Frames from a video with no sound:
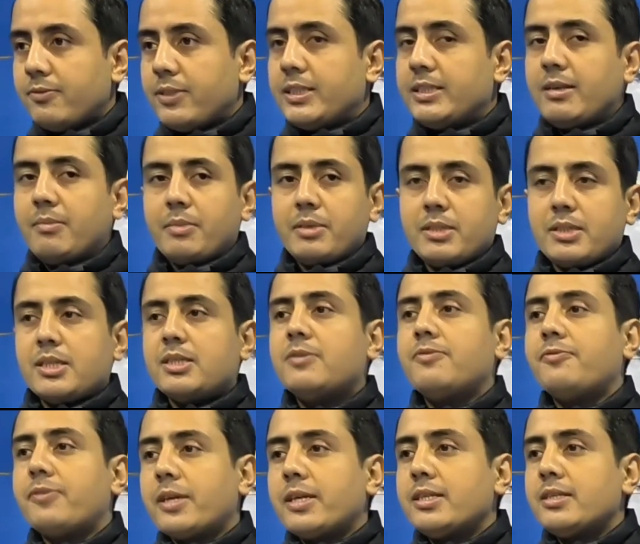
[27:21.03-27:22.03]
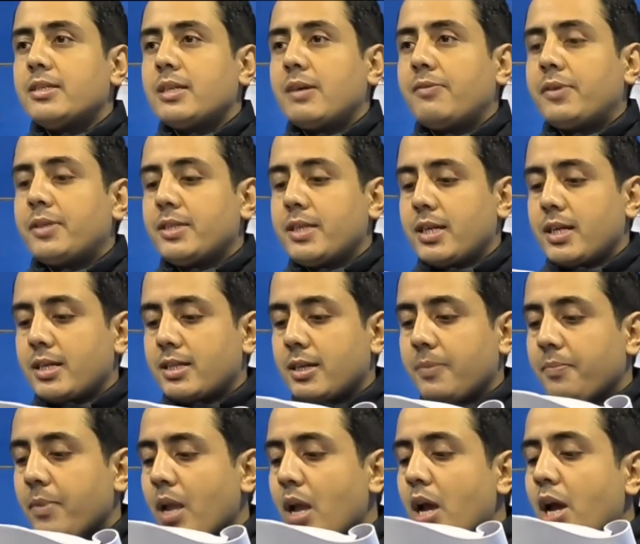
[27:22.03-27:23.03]
Frigidarium means just freeze,
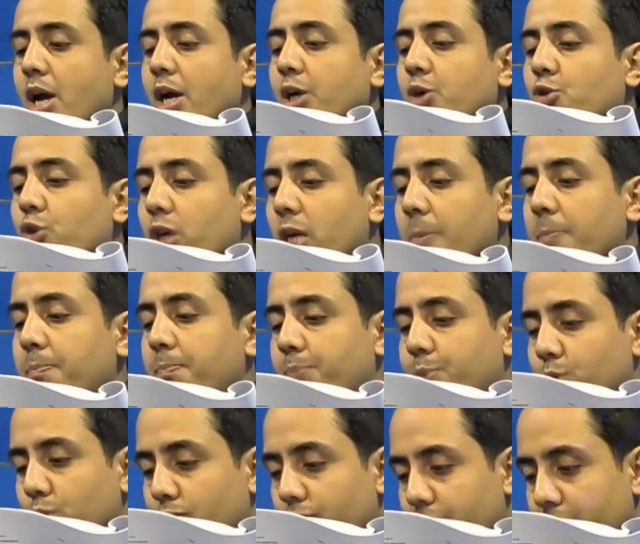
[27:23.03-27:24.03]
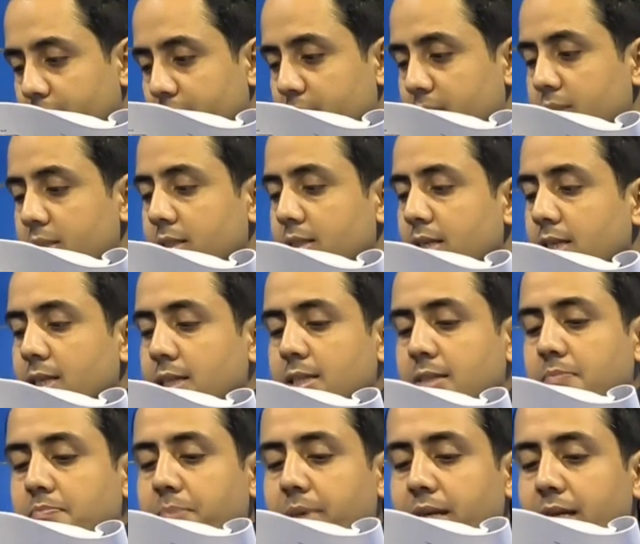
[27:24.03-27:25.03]
refrigerator, to keep provisions such
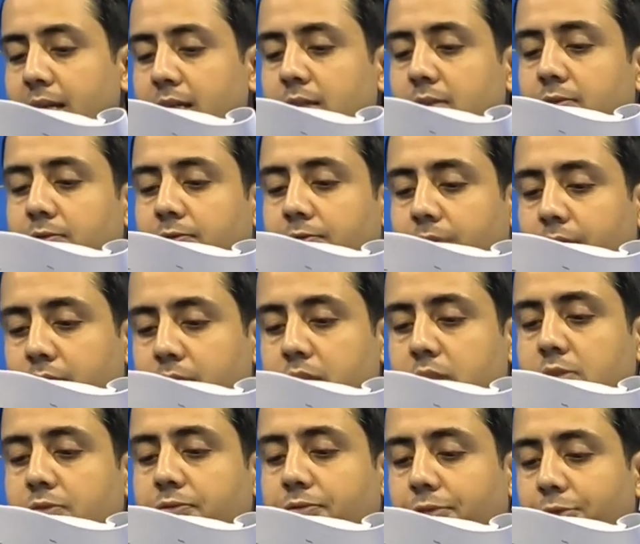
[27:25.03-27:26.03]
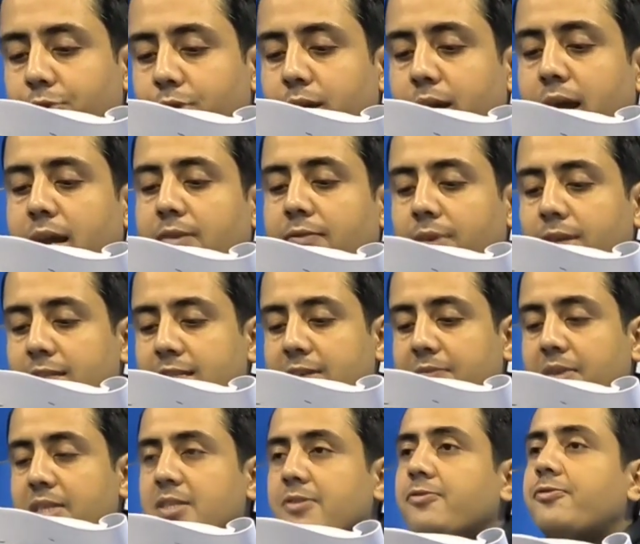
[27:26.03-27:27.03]
as meat, fish, fruit, and
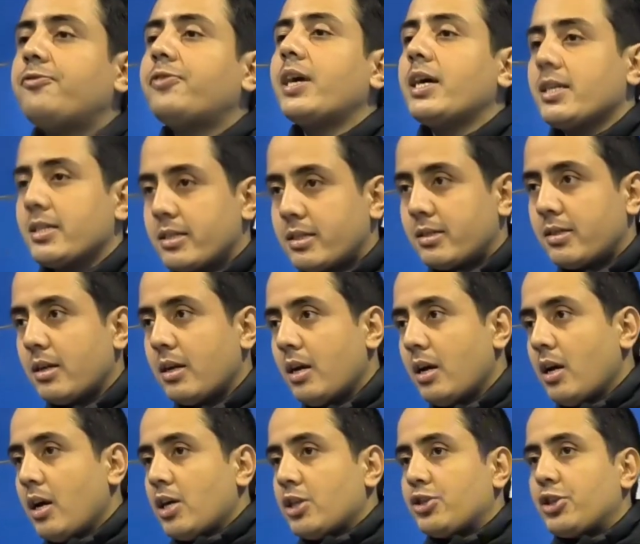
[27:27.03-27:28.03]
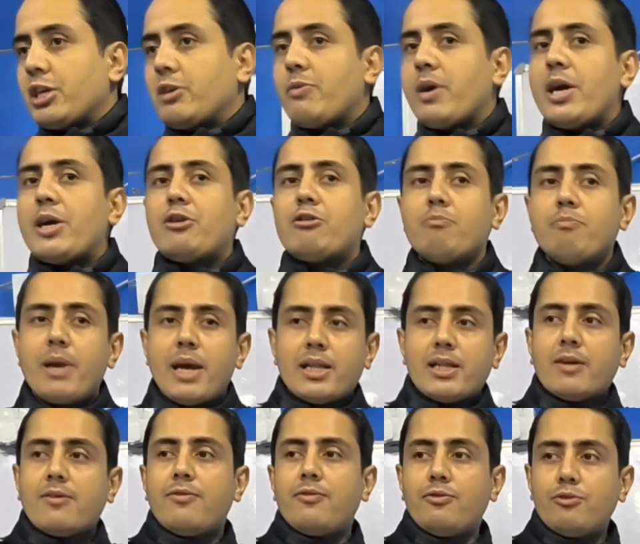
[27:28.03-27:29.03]
vegetables fresh. So you want to
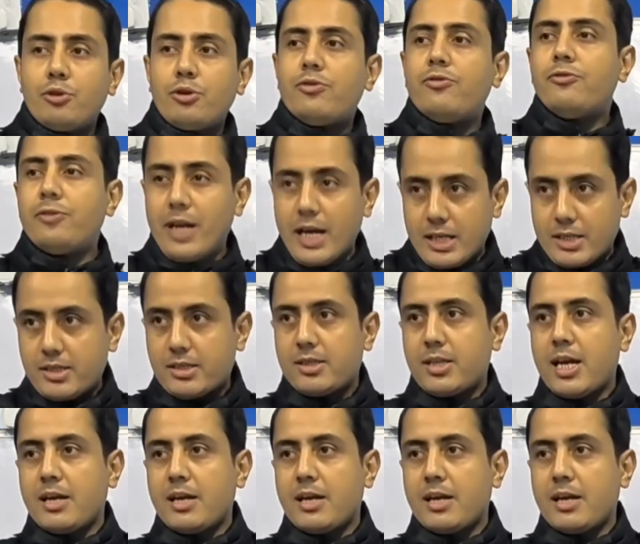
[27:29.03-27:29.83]
make the food fresh.